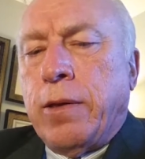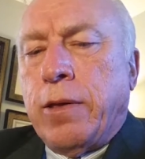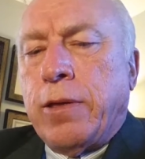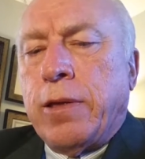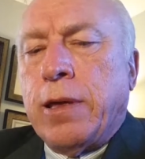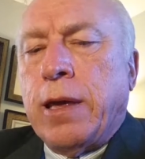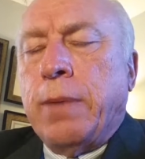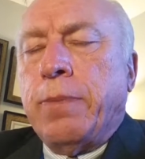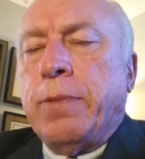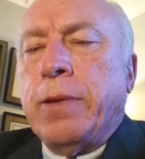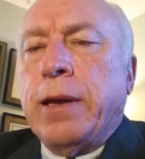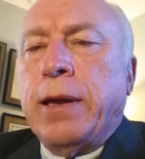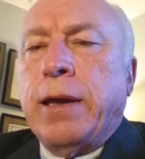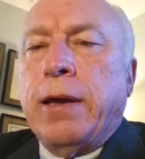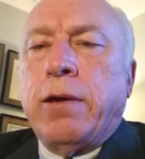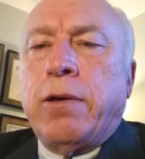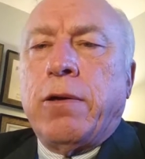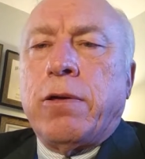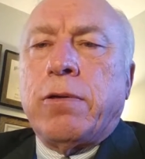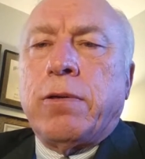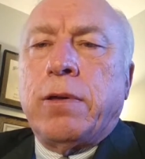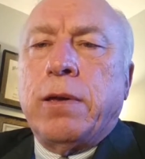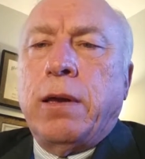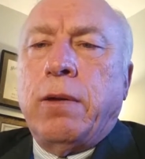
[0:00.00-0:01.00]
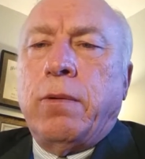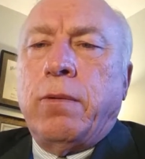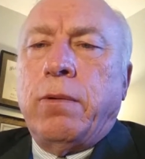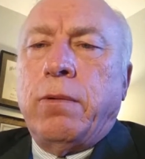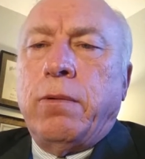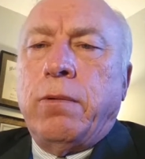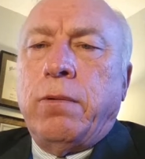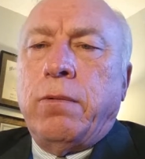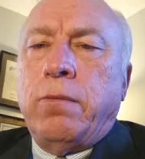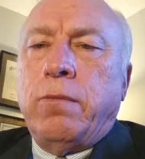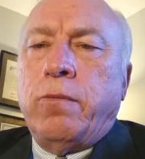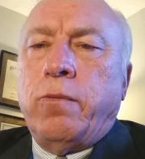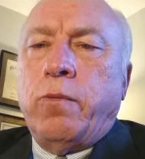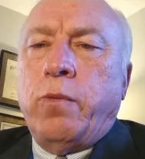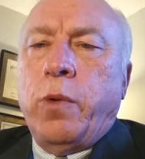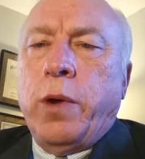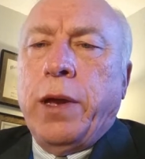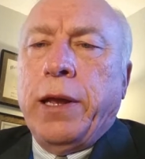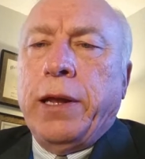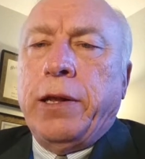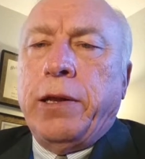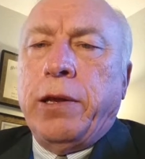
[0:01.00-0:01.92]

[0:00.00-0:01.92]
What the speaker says: Something else that we